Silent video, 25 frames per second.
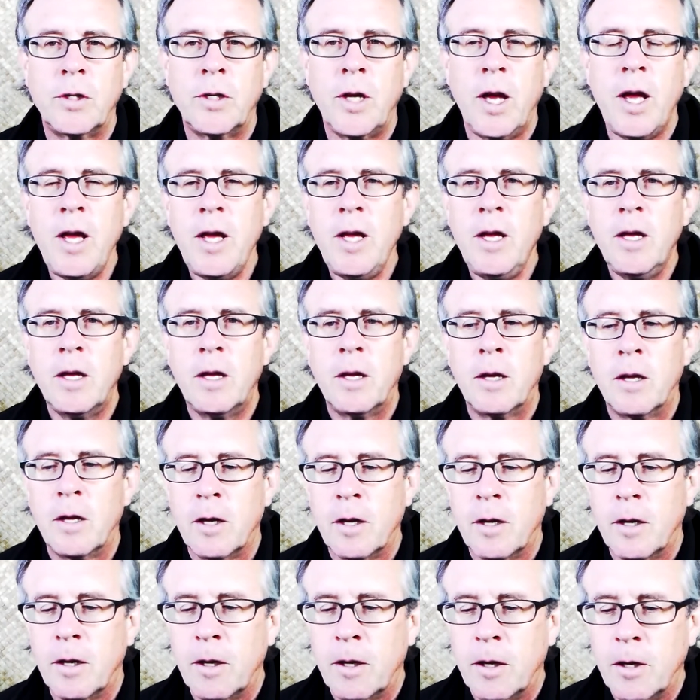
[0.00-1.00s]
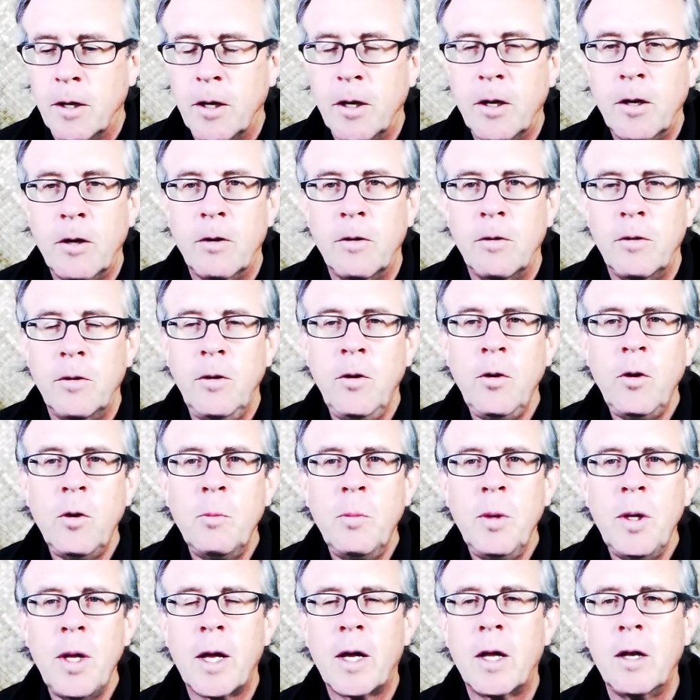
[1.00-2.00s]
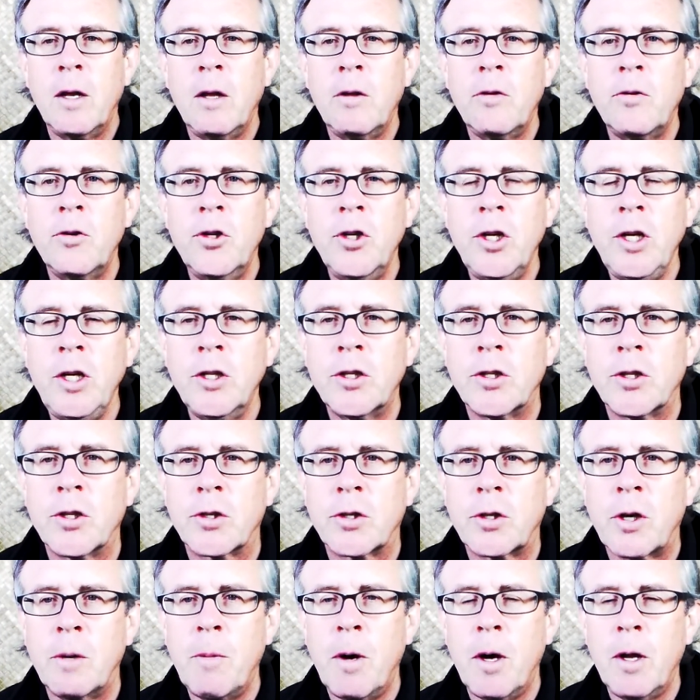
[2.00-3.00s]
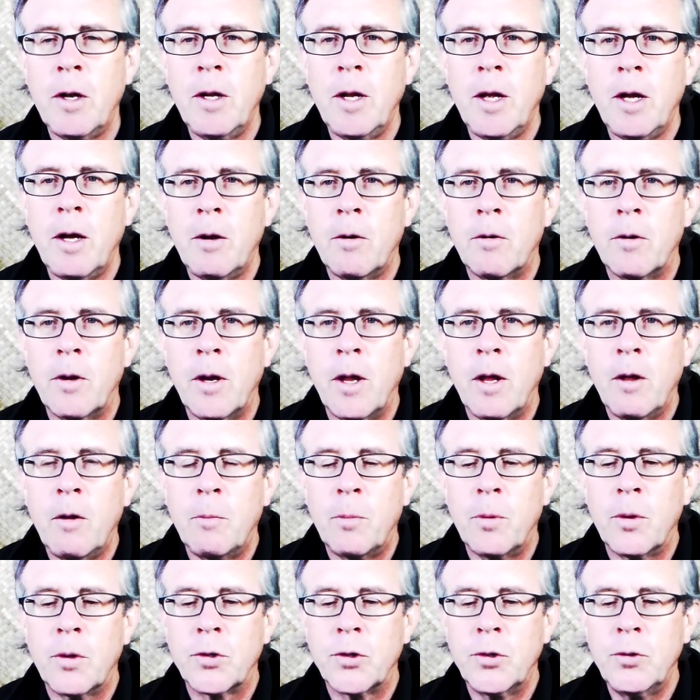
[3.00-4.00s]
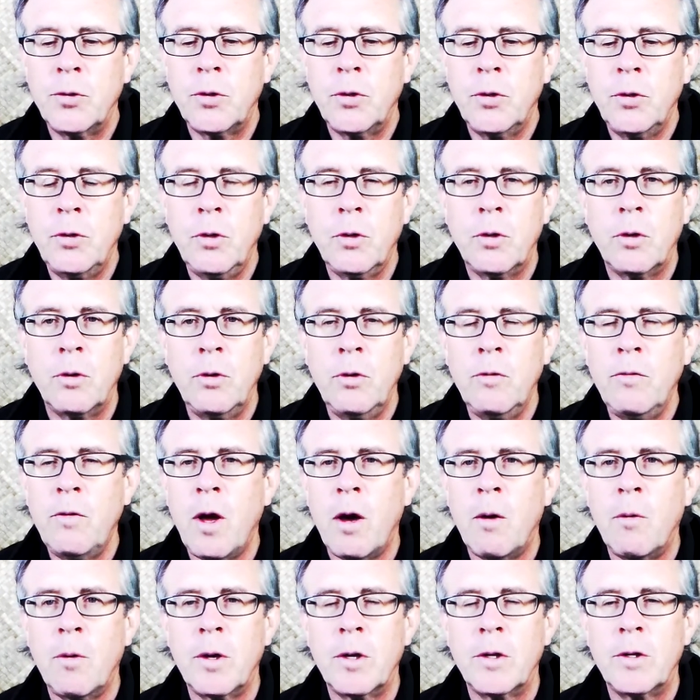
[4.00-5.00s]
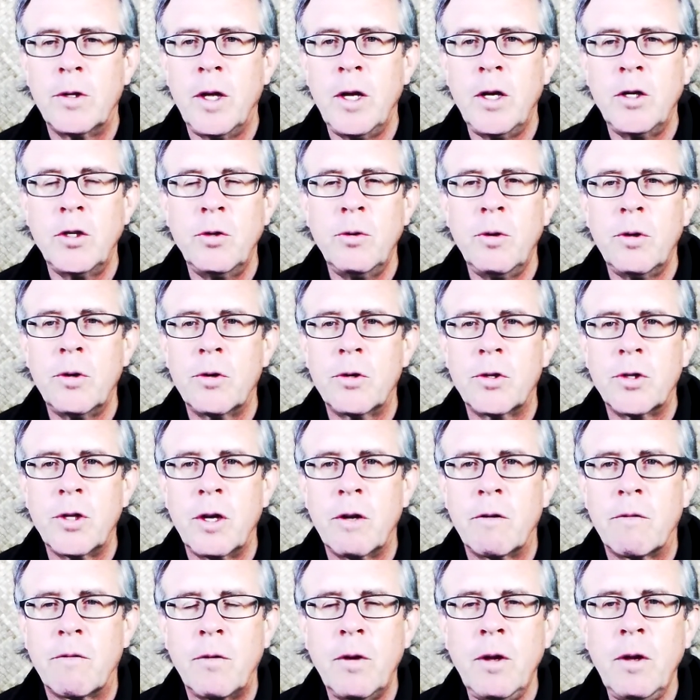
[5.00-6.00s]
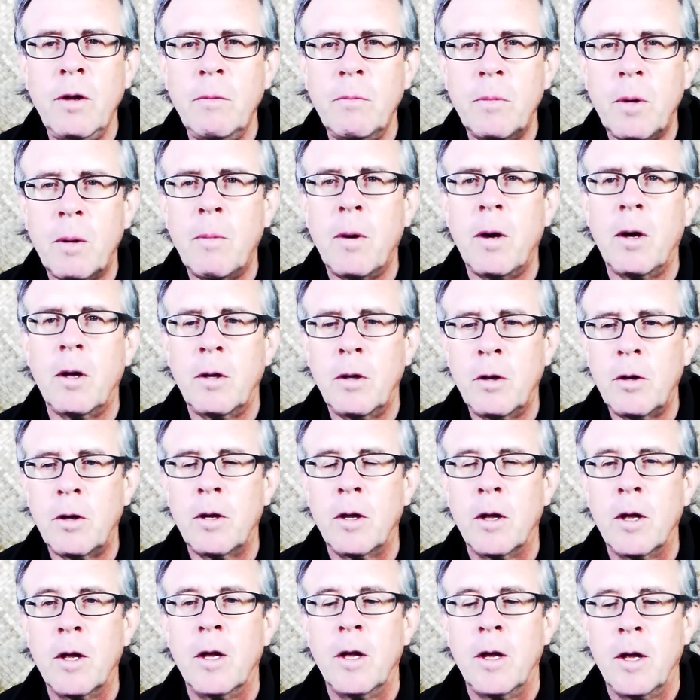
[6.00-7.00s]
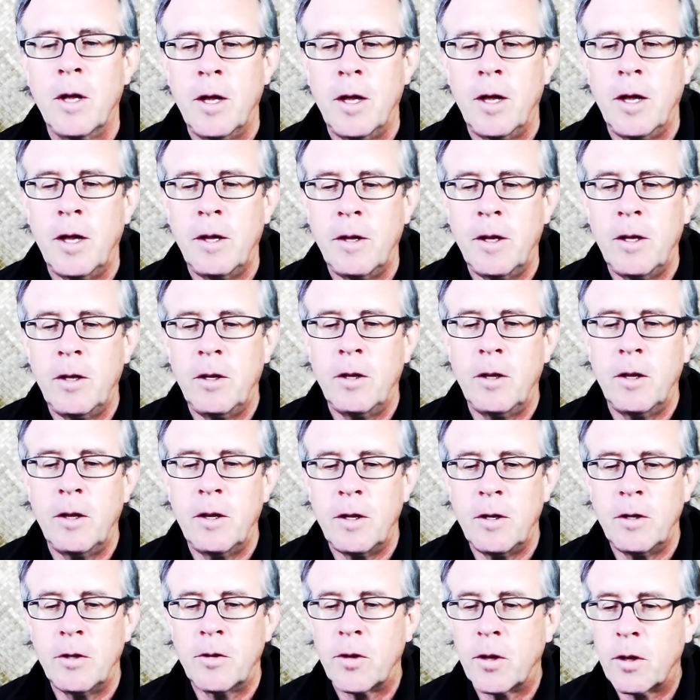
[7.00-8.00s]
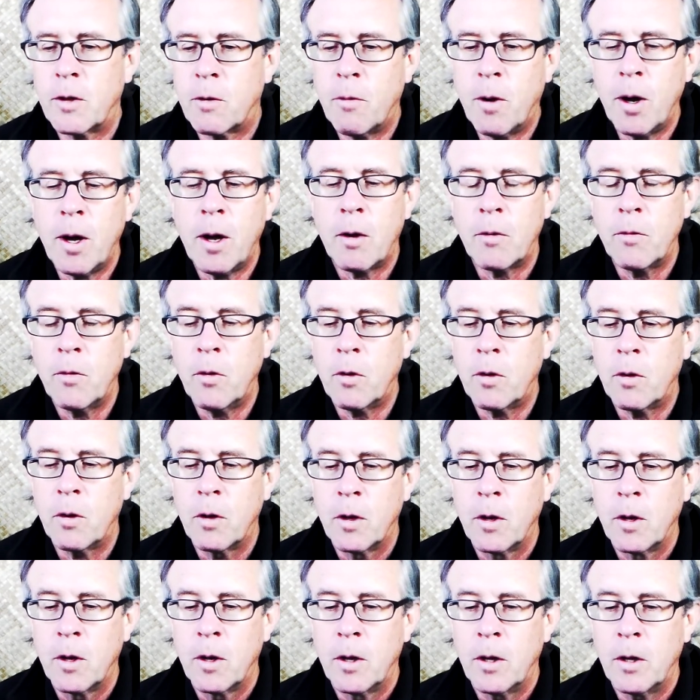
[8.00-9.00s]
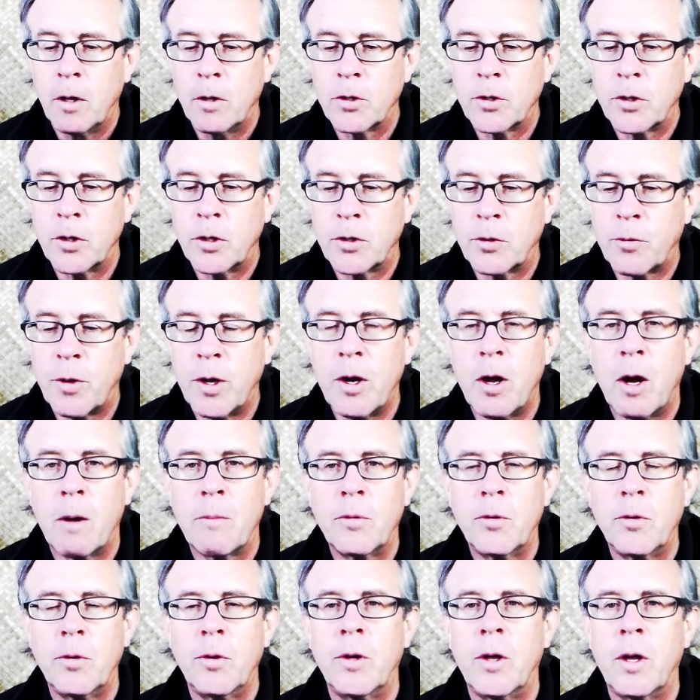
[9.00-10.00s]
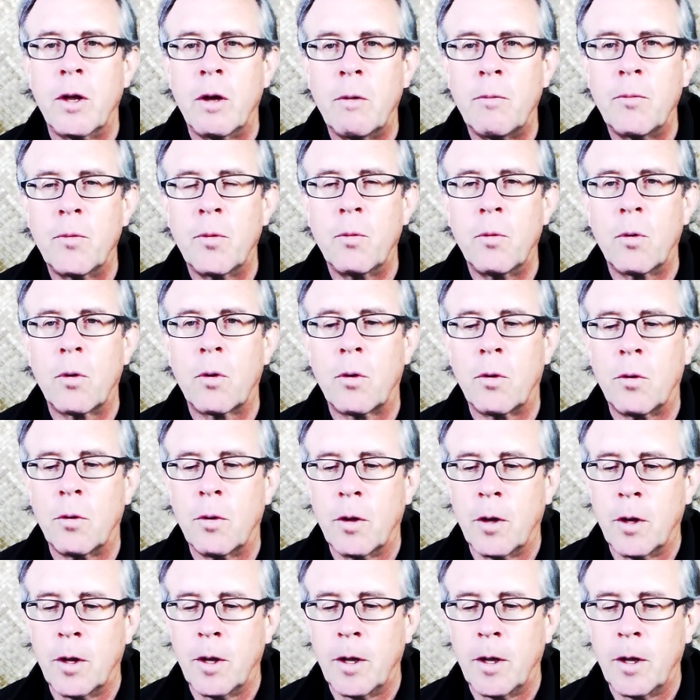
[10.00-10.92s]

They say, hey, you know, you can be like another Jesus. Come on down and help us. You, you know, you've got what it takes. You understand freedom. Come on. You can, and then you, and then you think, wow, no, it's, it's a great opportunity to help the world.